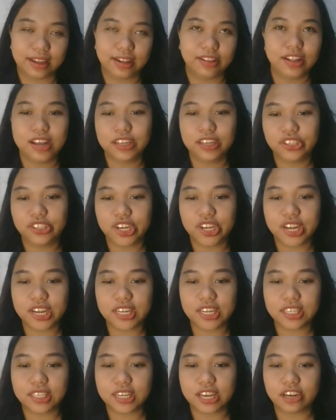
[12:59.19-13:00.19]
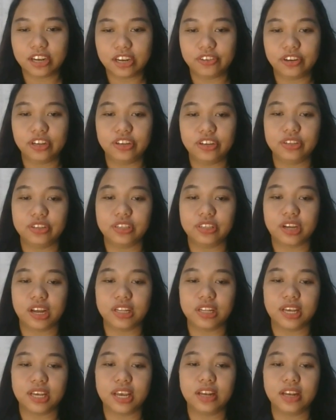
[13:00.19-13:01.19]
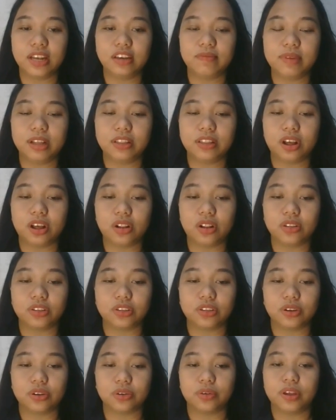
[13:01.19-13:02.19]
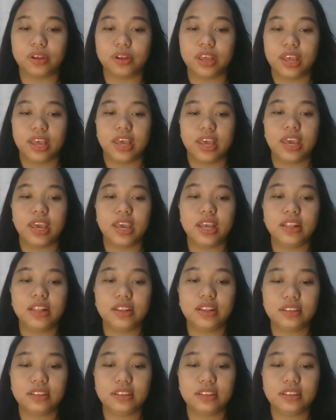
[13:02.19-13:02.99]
not just in religious content, but also in the